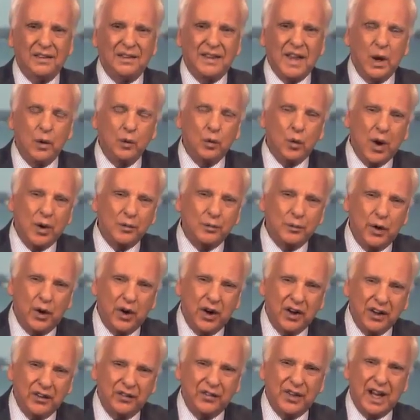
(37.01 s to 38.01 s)
they want
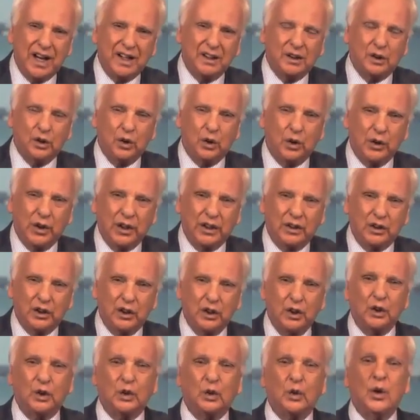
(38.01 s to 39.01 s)
part of that glory
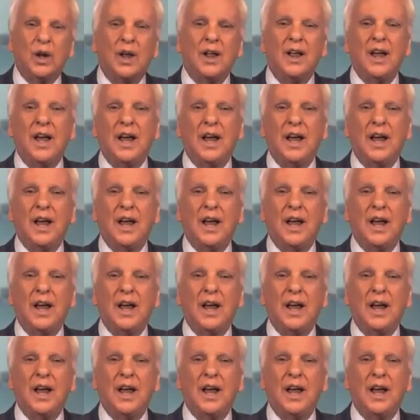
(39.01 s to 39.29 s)
too,